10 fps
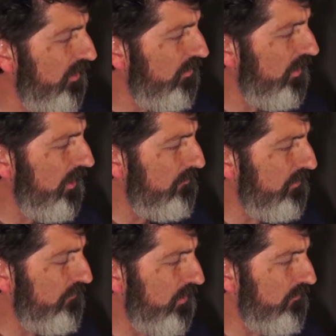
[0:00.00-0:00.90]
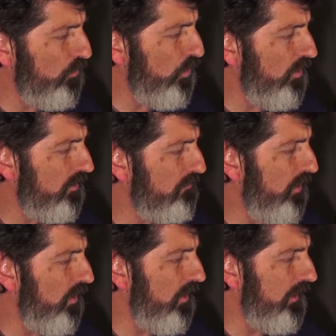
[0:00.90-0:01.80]
here I am in front of a work
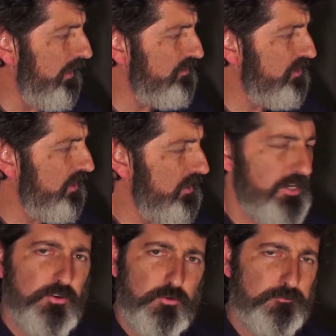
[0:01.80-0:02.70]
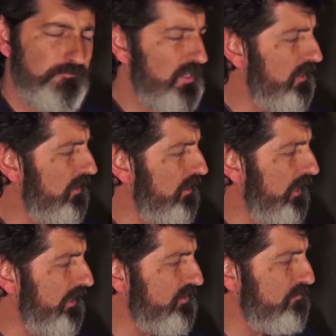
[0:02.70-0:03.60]
by S T Gill,
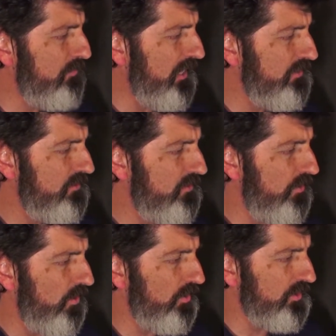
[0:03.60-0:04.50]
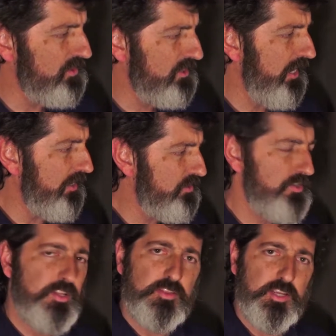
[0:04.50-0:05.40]
and it's based on a
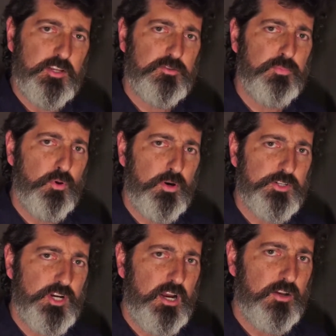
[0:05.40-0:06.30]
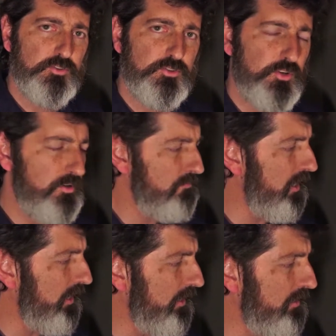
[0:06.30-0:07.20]
sketch that the explorer Charles Sturt
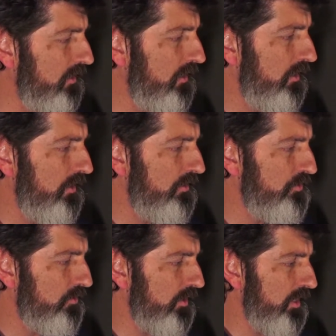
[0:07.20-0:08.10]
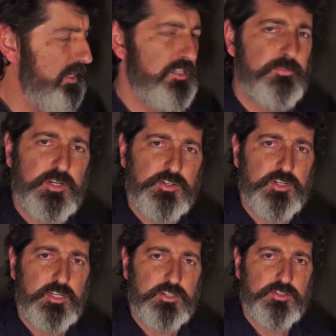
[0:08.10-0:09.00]
made during an
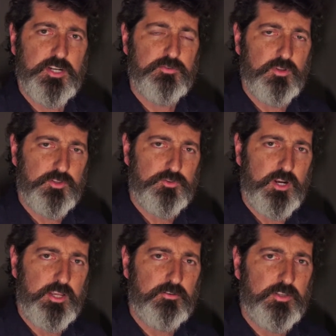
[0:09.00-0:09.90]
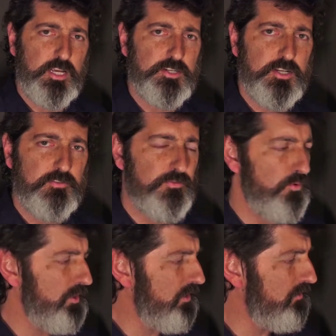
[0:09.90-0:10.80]
expedition into Central Australia in the
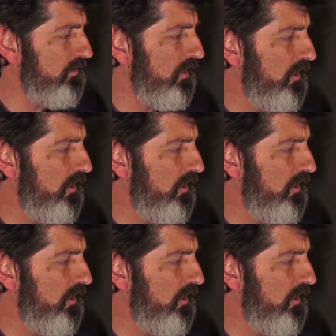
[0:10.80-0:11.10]
1840s.